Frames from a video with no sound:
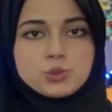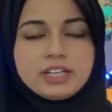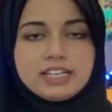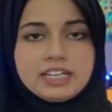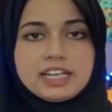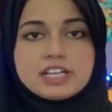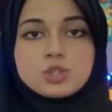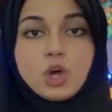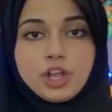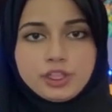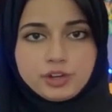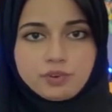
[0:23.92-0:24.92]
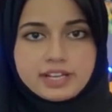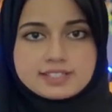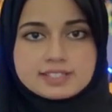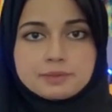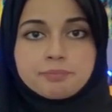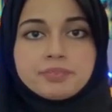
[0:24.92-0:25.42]
training is on the
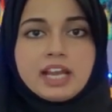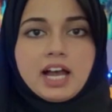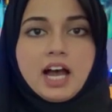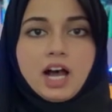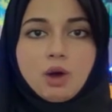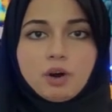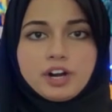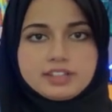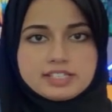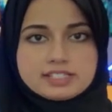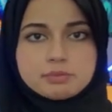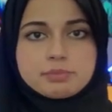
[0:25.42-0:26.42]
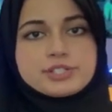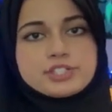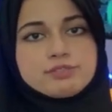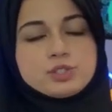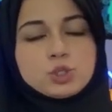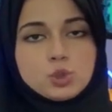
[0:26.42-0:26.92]
rise. How are these
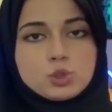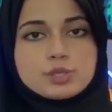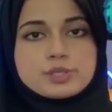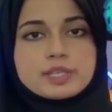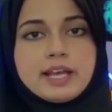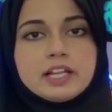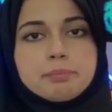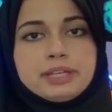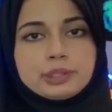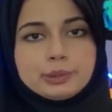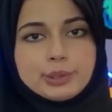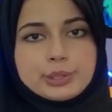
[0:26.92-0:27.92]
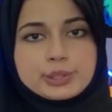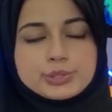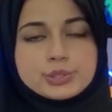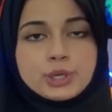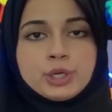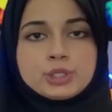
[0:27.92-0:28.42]
immersive tools helping
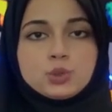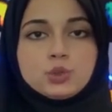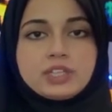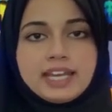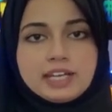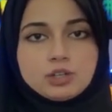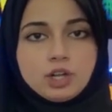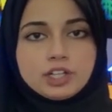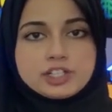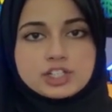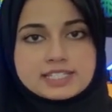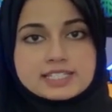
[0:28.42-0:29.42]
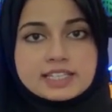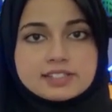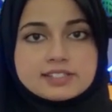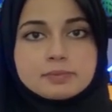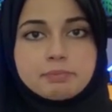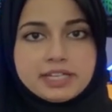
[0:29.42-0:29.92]
learners to gain knowledge and
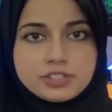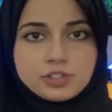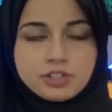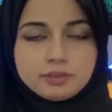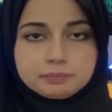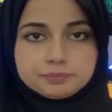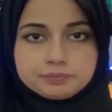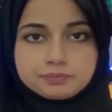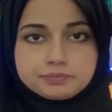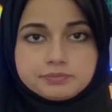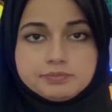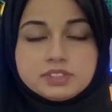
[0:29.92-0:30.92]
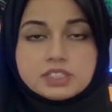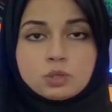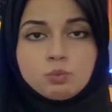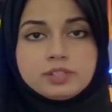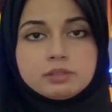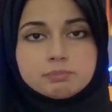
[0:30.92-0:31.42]
skills better?
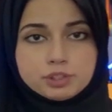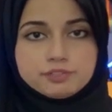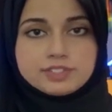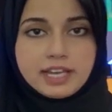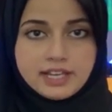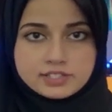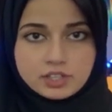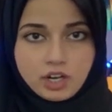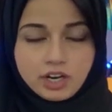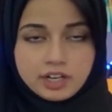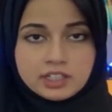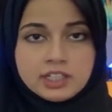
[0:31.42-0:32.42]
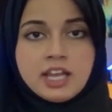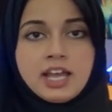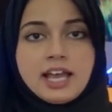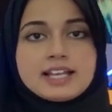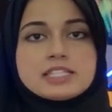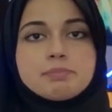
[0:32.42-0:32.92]
With improved XR,
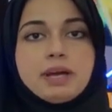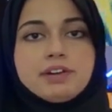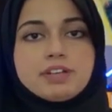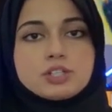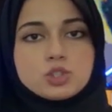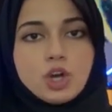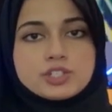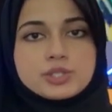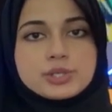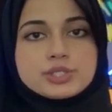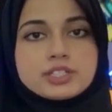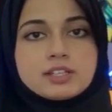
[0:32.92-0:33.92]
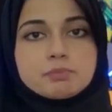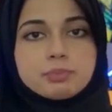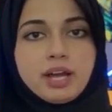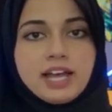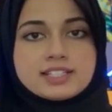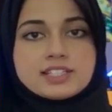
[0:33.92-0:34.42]
aspiring doctors can
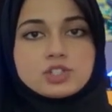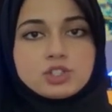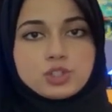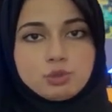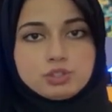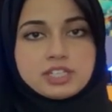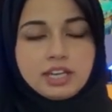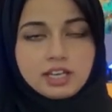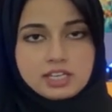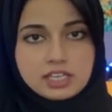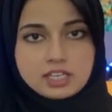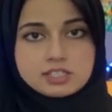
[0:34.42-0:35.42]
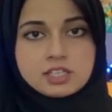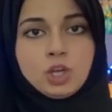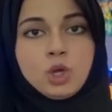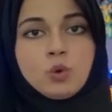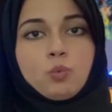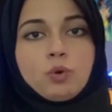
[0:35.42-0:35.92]
practice new techniques
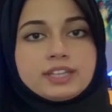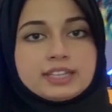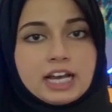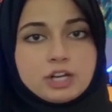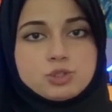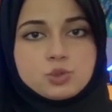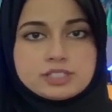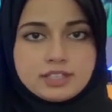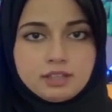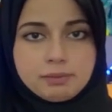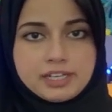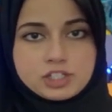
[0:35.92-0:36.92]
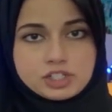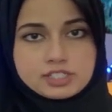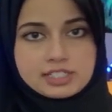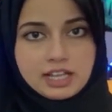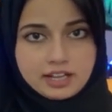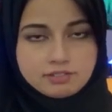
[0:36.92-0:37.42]
without risking
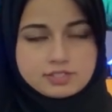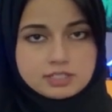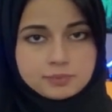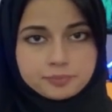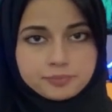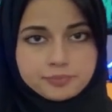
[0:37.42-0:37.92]
patients' lives.